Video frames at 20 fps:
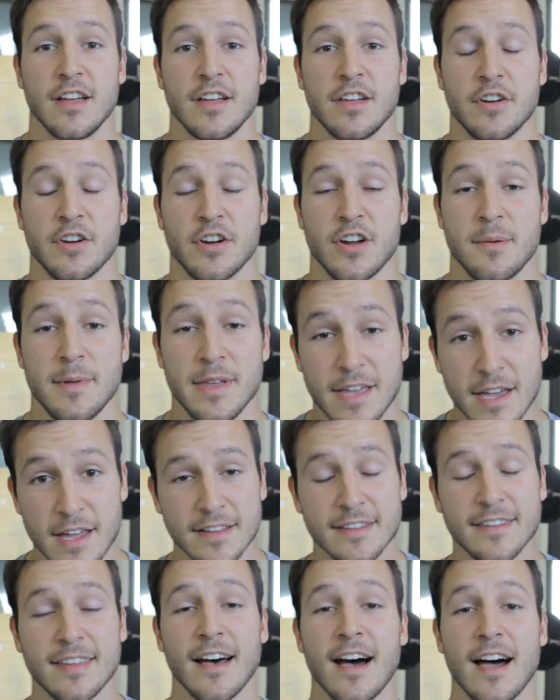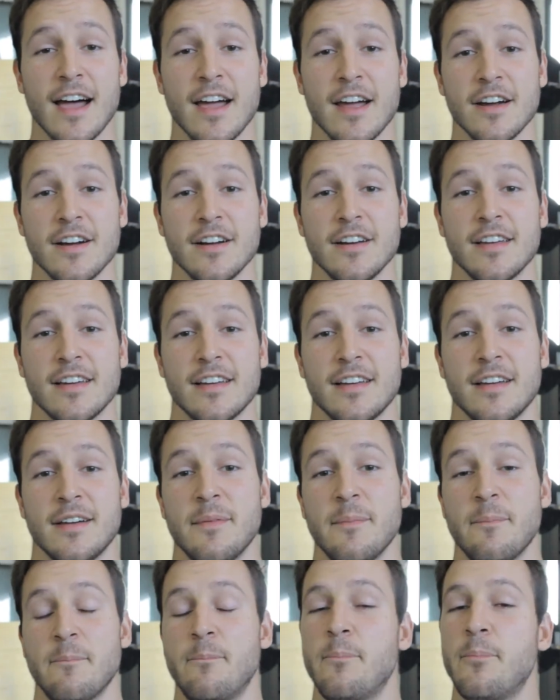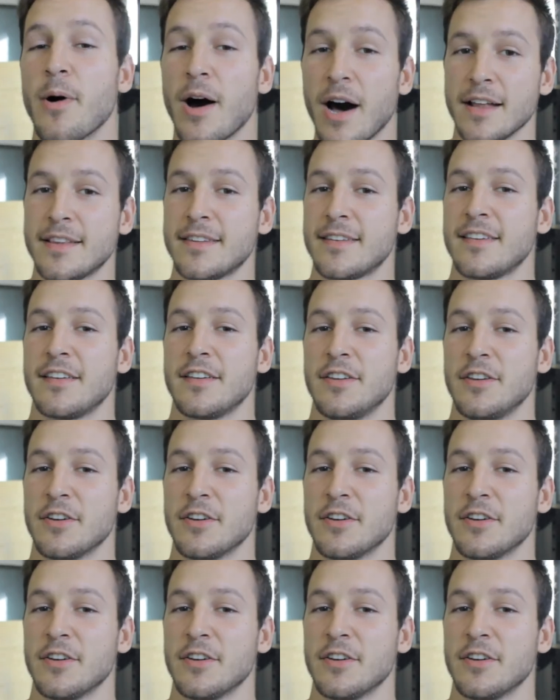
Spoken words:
You're gonna be getting tired, but